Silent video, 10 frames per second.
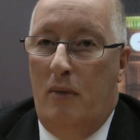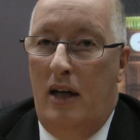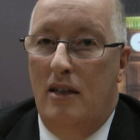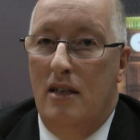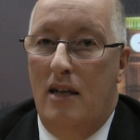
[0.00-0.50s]

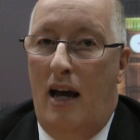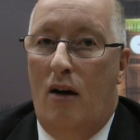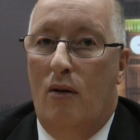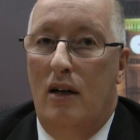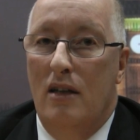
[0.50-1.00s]
It is
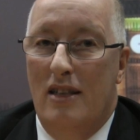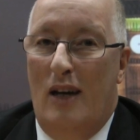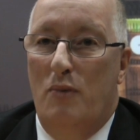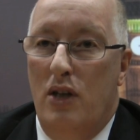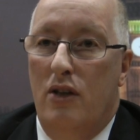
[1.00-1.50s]
now
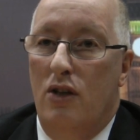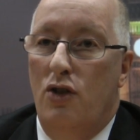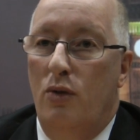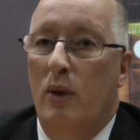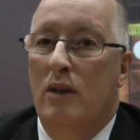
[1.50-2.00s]
accepted
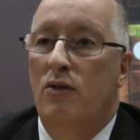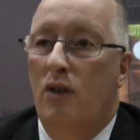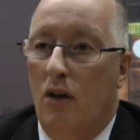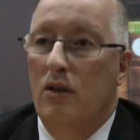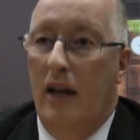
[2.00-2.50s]
that you will
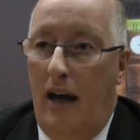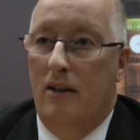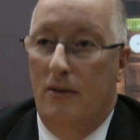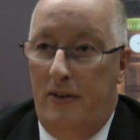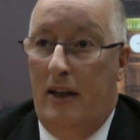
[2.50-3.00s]
not
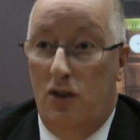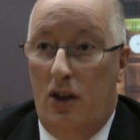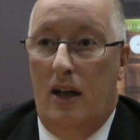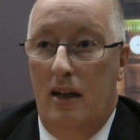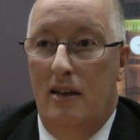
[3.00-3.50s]
get a fair
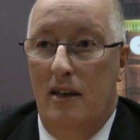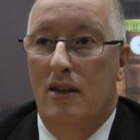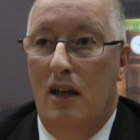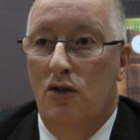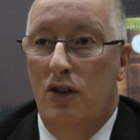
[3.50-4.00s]
trial in
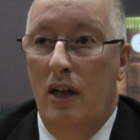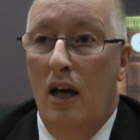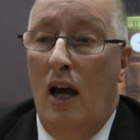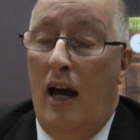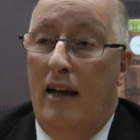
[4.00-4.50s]
this country,
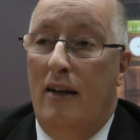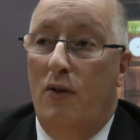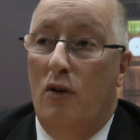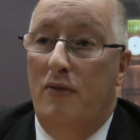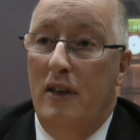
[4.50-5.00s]
and if
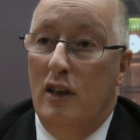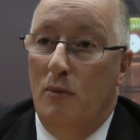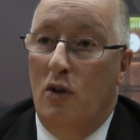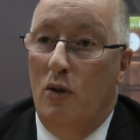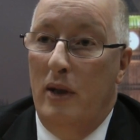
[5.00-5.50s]
you're a
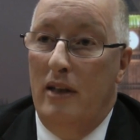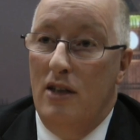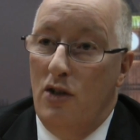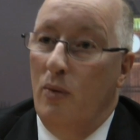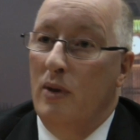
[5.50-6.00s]
victim or a
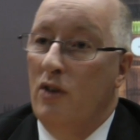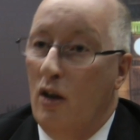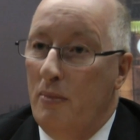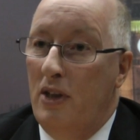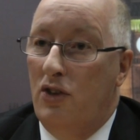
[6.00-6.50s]
witness, you will
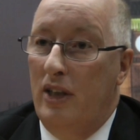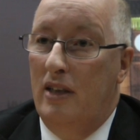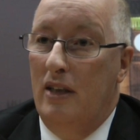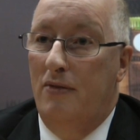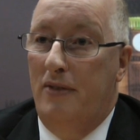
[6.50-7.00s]
not be
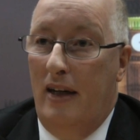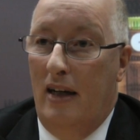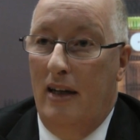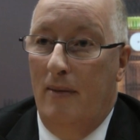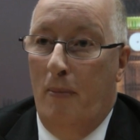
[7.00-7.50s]
treated
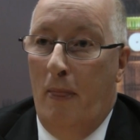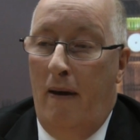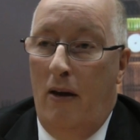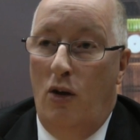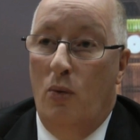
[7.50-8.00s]
fairly.
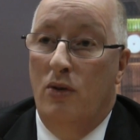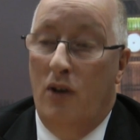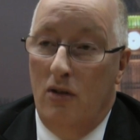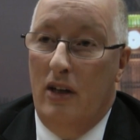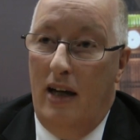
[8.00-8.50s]
You will
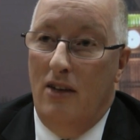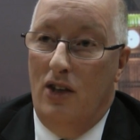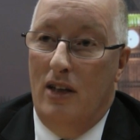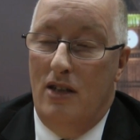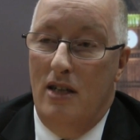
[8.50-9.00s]
not get
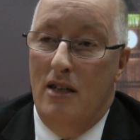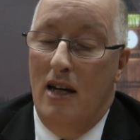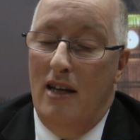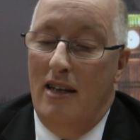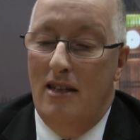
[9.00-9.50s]
justice.
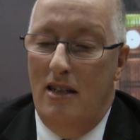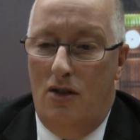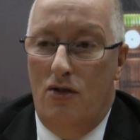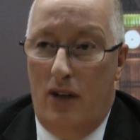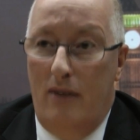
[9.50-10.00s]
This
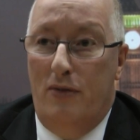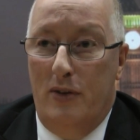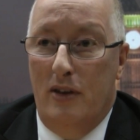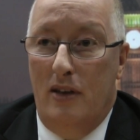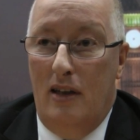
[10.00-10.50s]
is
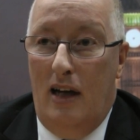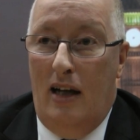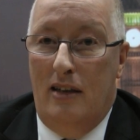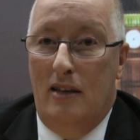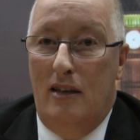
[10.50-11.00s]
dreadful,
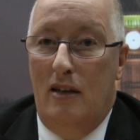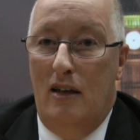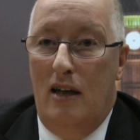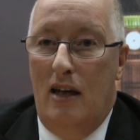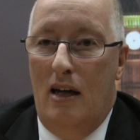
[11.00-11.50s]
and
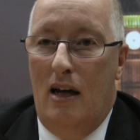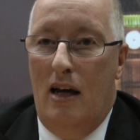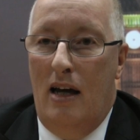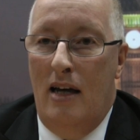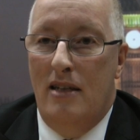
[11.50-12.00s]

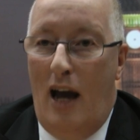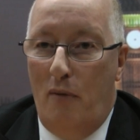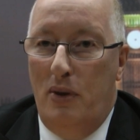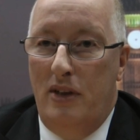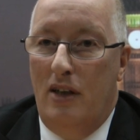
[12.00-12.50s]
it's
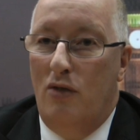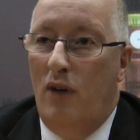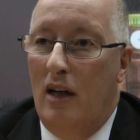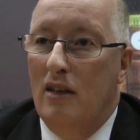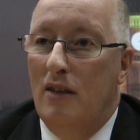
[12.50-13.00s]
happened in a
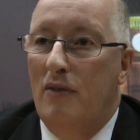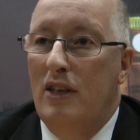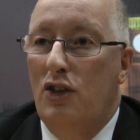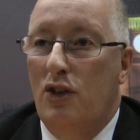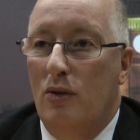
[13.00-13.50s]

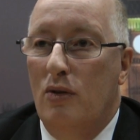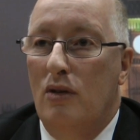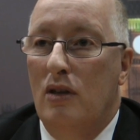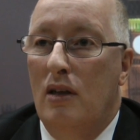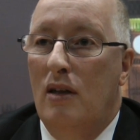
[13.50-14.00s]
relatively
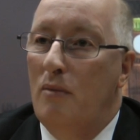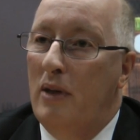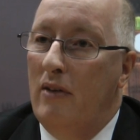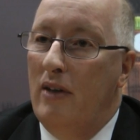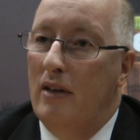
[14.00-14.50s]
short
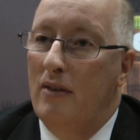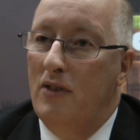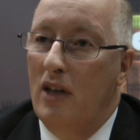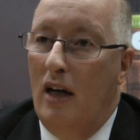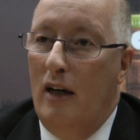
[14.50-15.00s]
period of
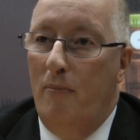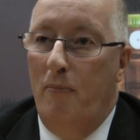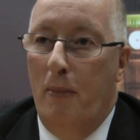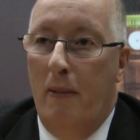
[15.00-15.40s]
time.